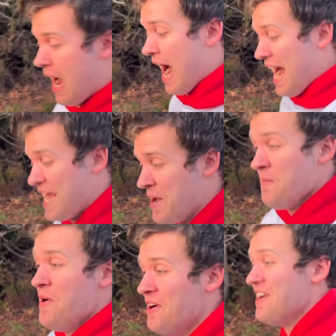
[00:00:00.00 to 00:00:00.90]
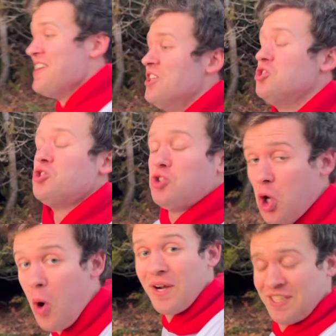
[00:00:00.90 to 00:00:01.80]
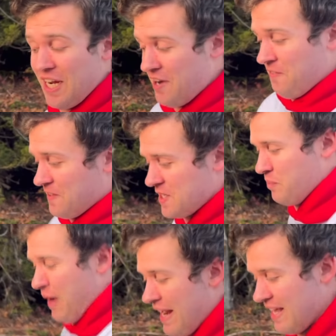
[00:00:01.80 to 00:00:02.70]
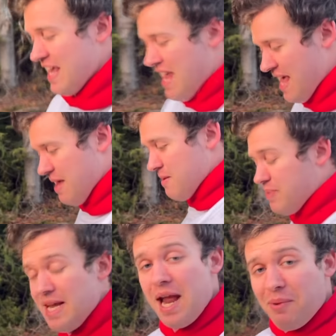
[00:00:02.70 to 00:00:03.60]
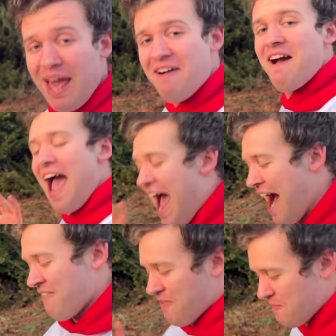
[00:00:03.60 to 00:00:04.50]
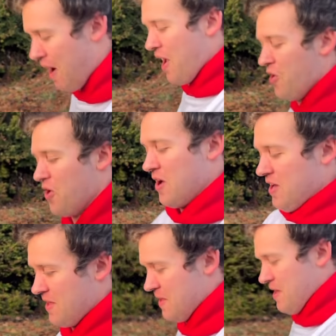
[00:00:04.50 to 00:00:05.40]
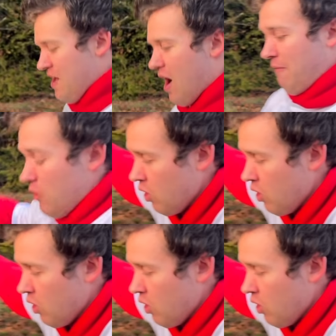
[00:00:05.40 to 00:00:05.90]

I am so excited for this bike. Being able to have half a mile off.